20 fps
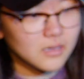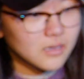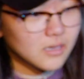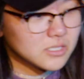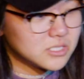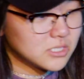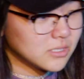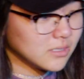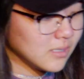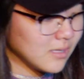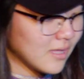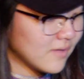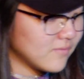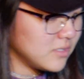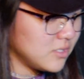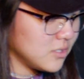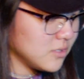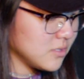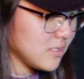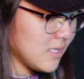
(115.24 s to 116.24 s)
Until
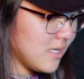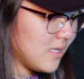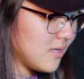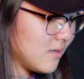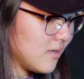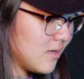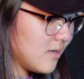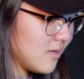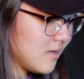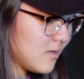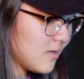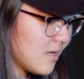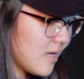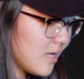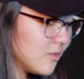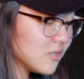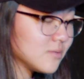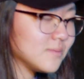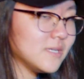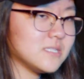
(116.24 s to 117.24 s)
11 years later,
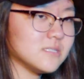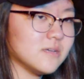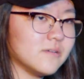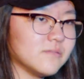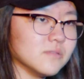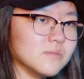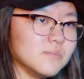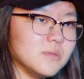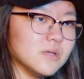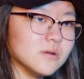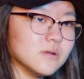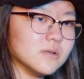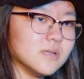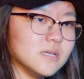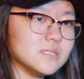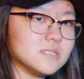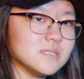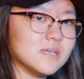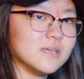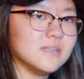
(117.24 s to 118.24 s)
I looked myself in the mirror and I
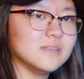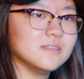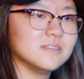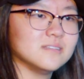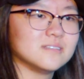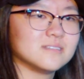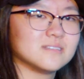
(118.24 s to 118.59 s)
said,